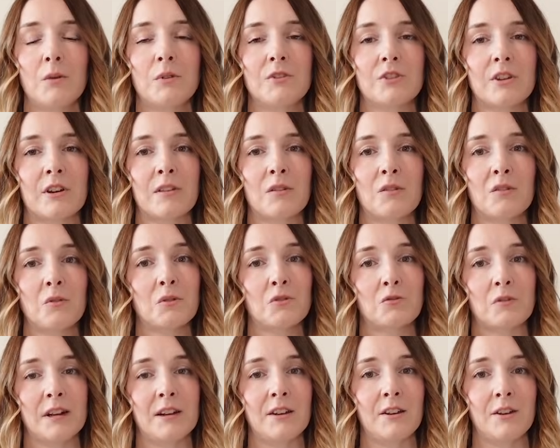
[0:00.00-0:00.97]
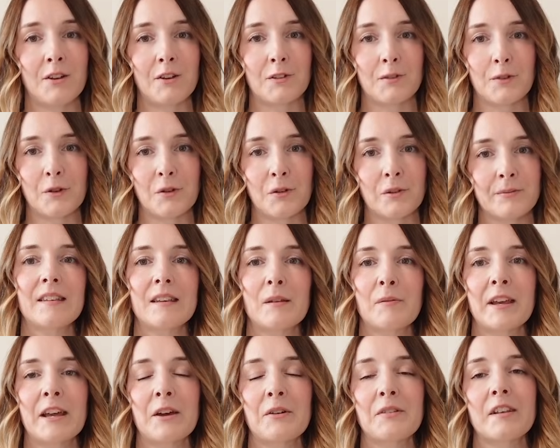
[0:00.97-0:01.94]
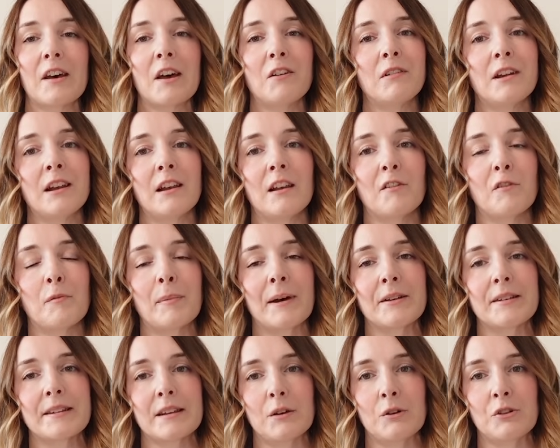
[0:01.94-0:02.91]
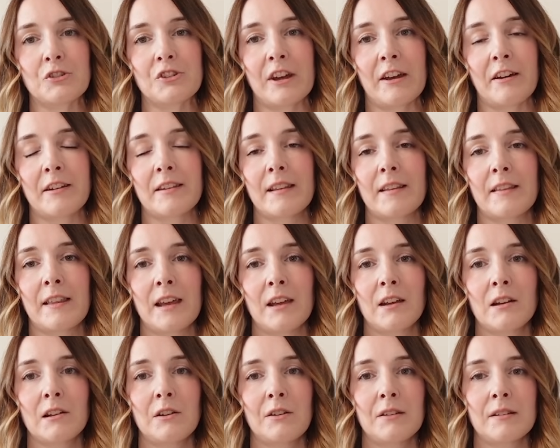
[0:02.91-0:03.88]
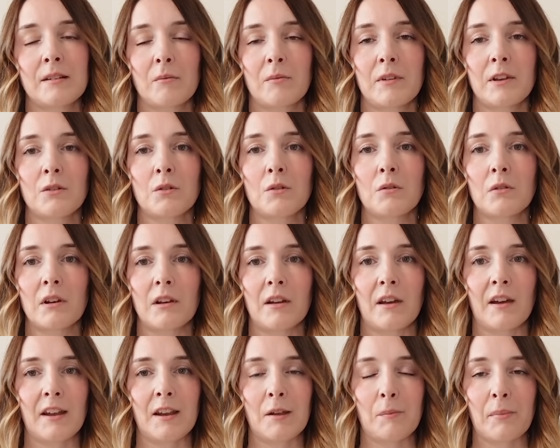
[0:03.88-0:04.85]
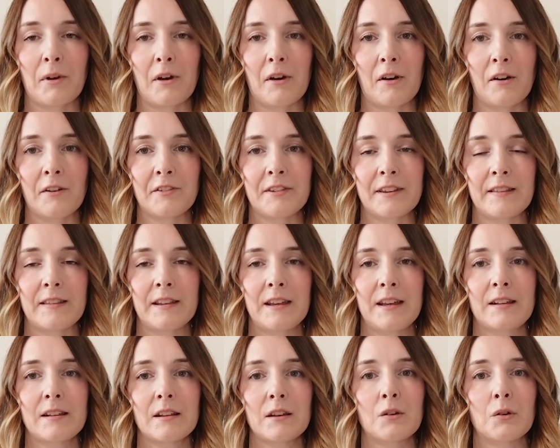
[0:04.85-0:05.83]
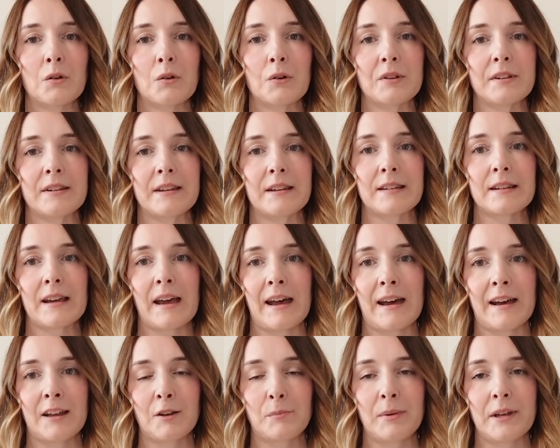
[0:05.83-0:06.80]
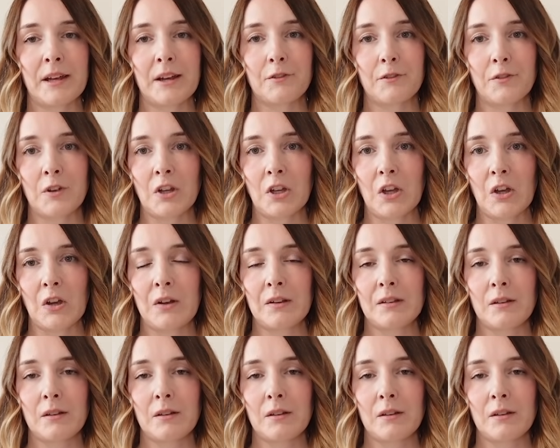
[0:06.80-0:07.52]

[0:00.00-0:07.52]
which I thought was really useful. Something else that I really love about Skillshare is that they include something called learning paths, and these are courses handpicked for you.